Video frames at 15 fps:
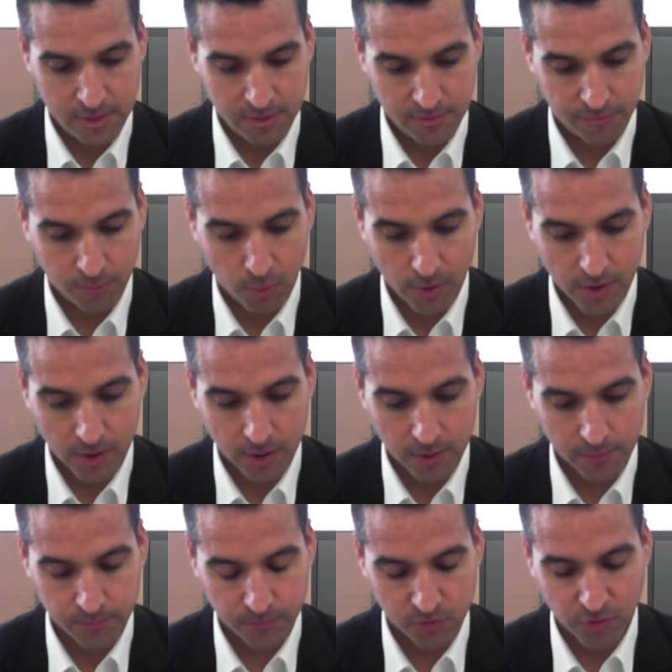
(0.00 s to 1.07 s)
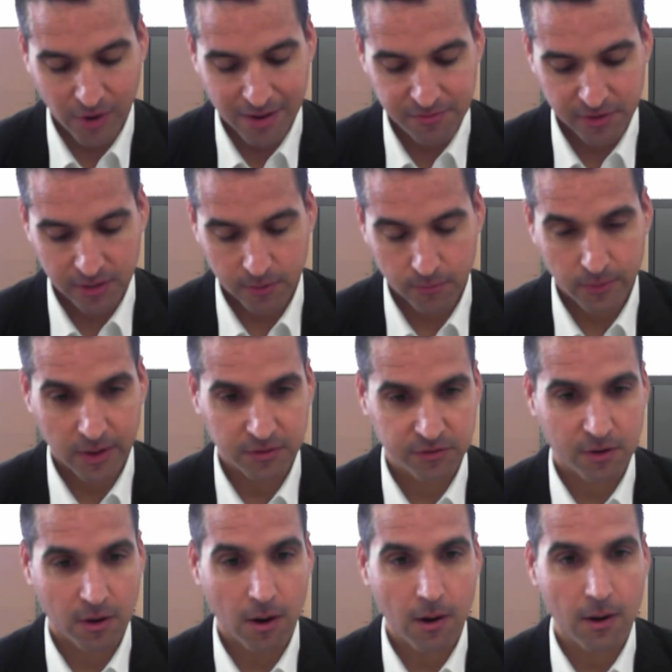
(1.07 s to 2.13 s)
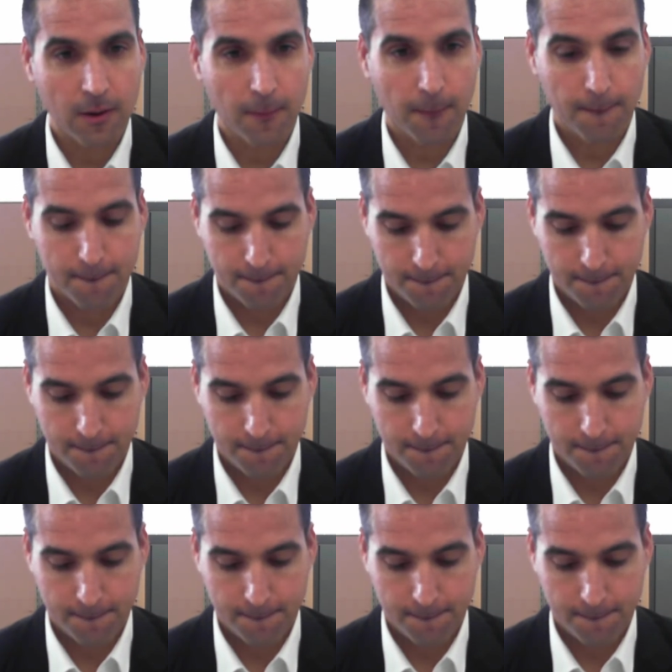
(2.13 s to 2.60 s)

Four, driving a race car.